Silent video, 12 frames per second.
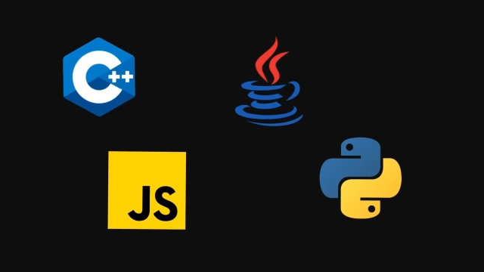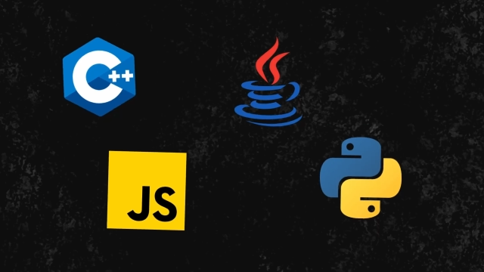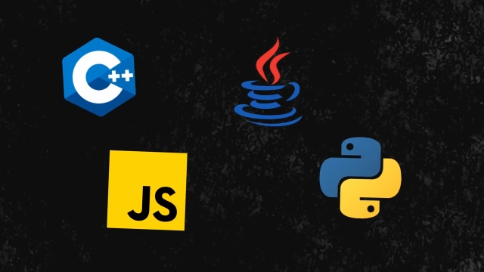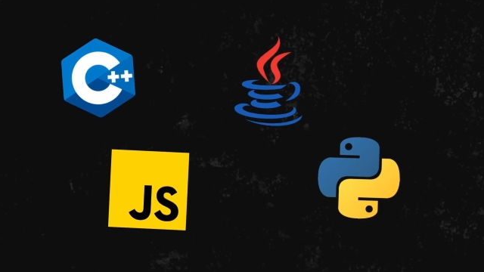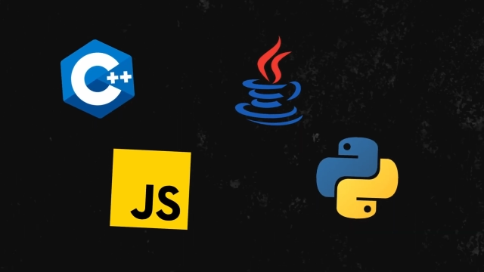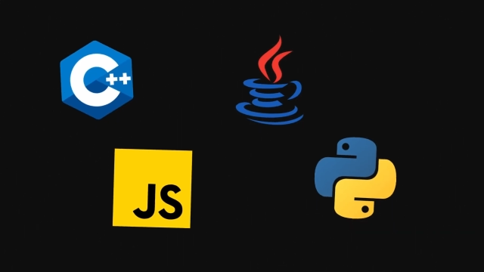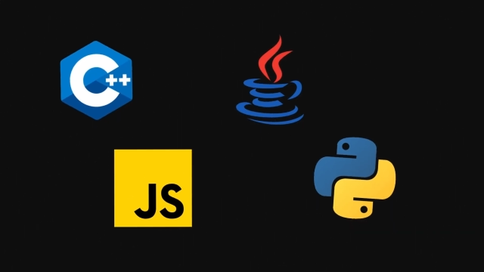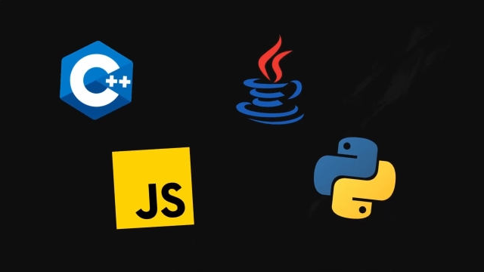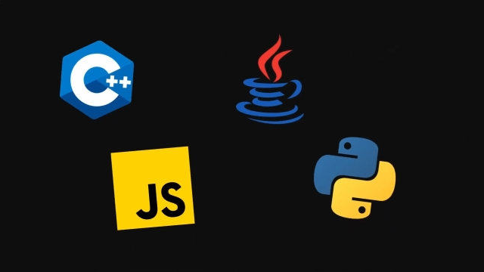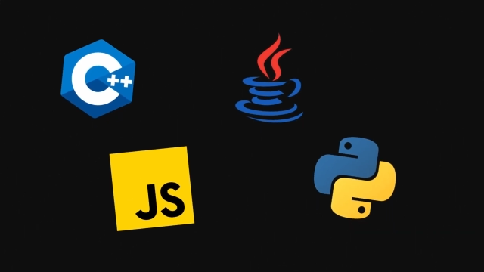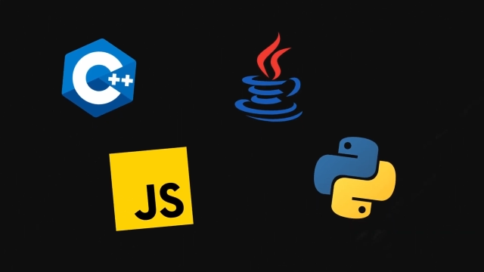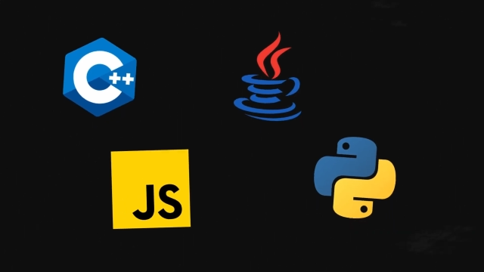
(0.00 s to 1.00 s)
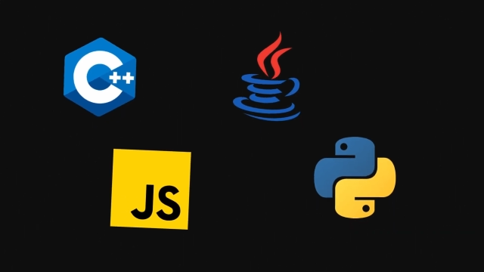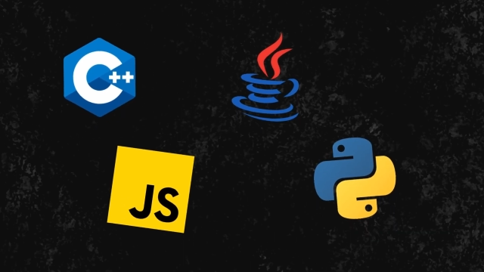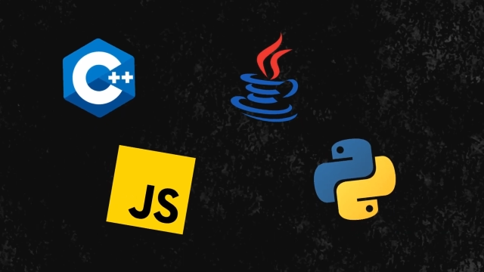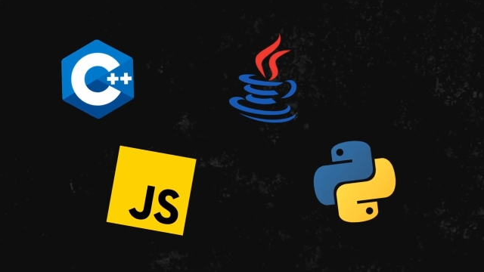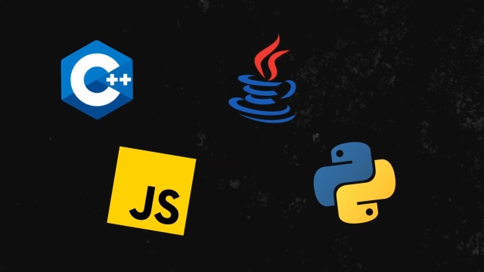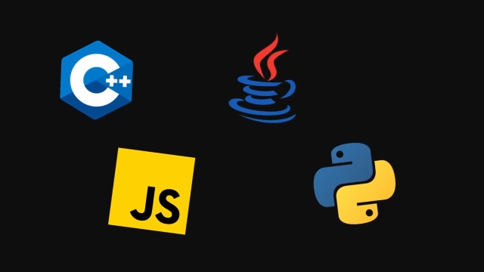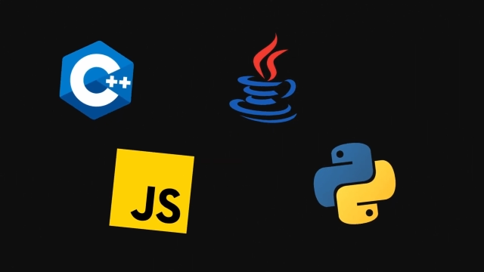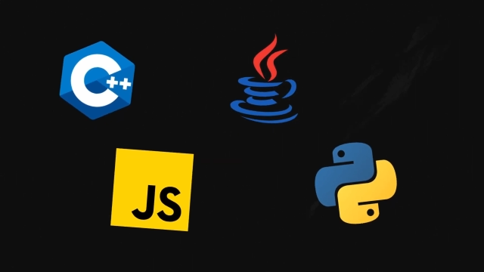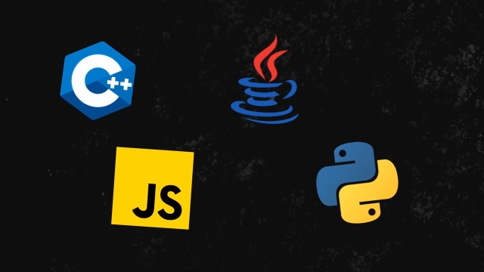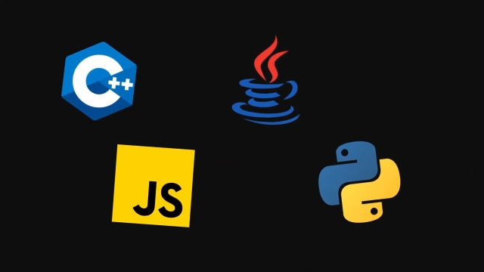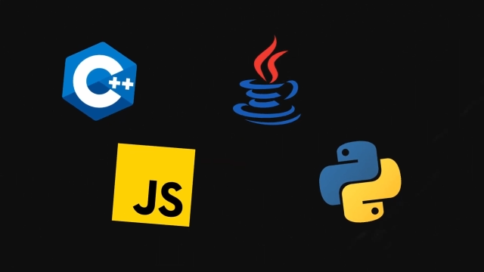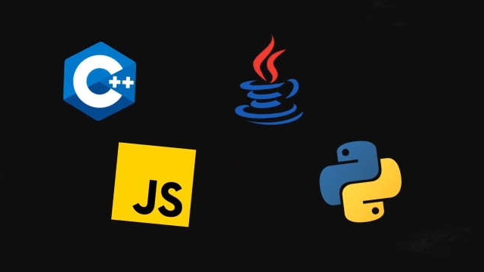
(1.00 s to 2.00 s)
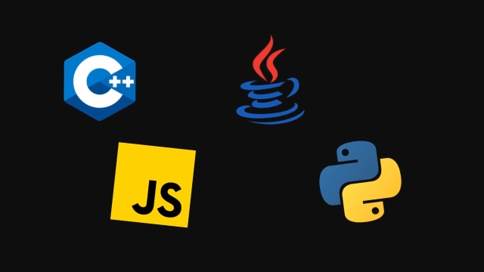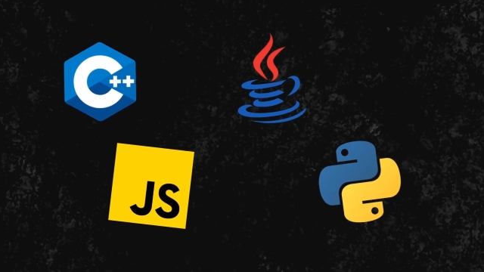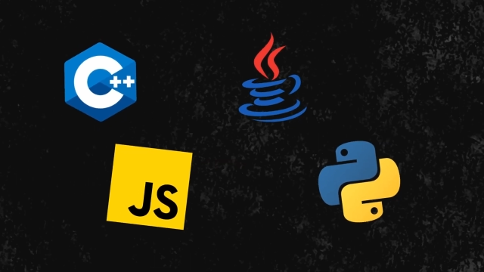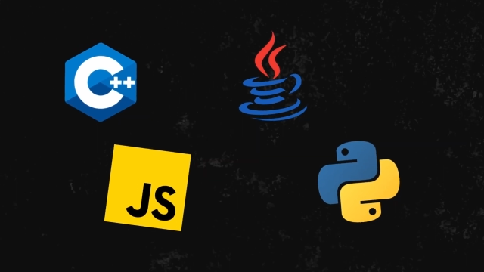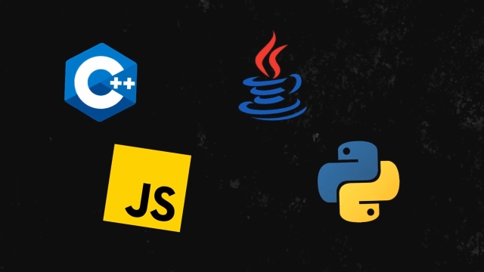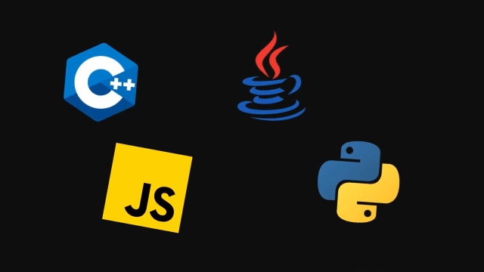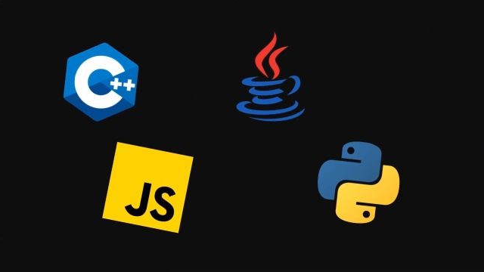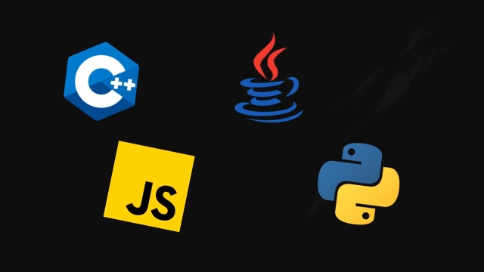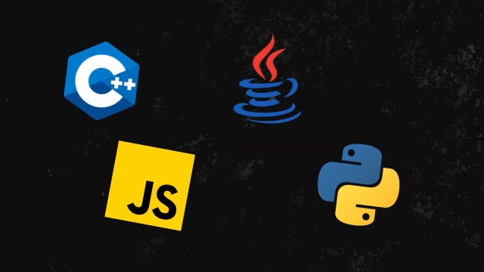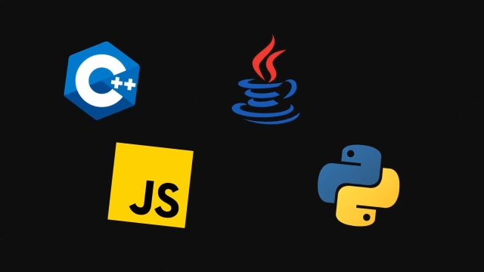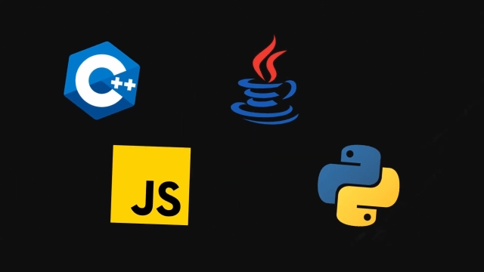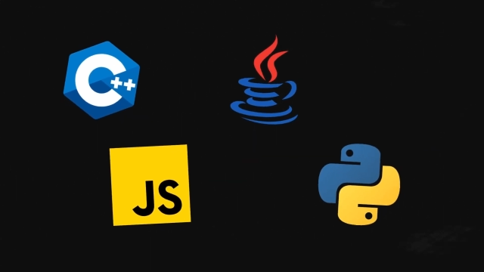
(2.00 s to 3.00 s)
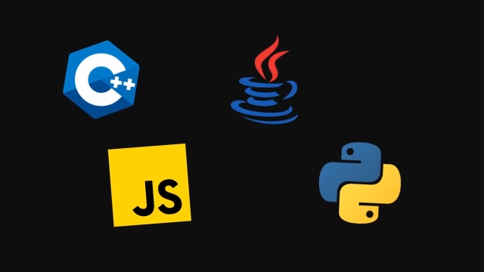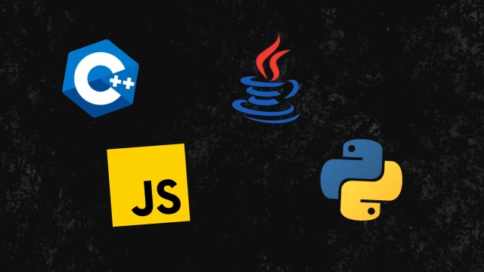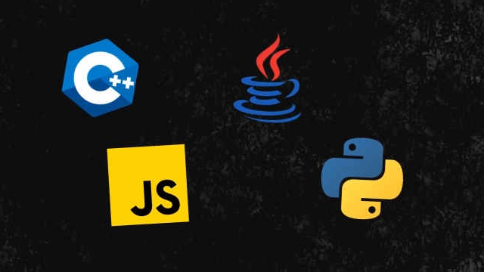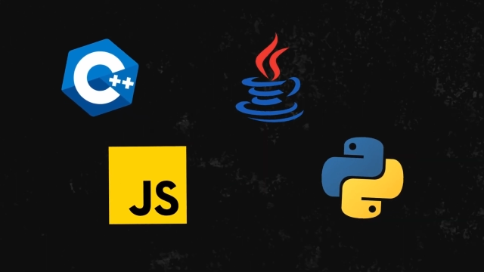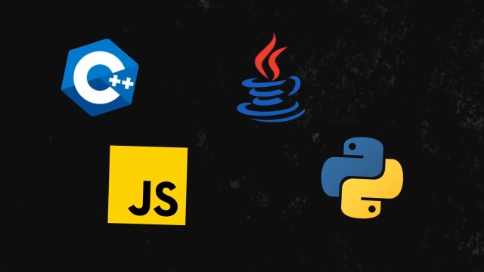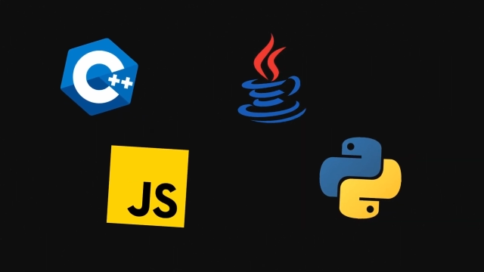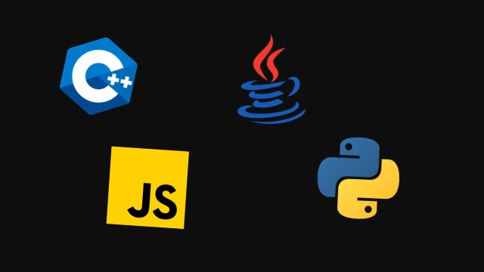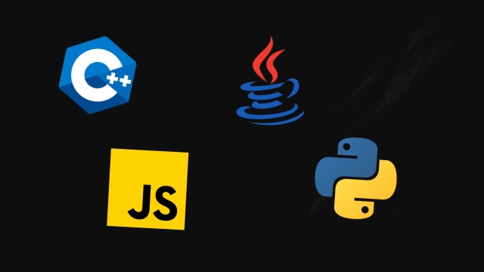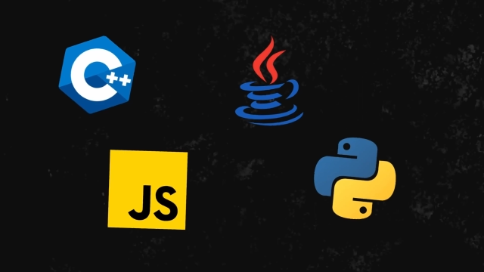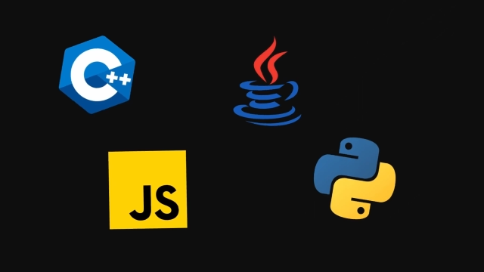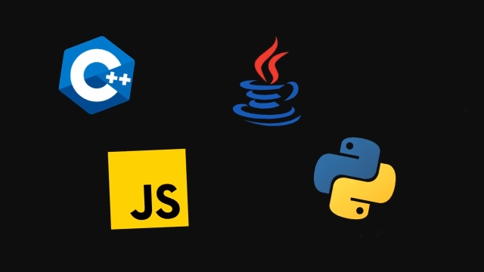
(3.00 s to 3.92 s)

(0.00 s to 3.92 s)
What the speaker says: (no speaker visible)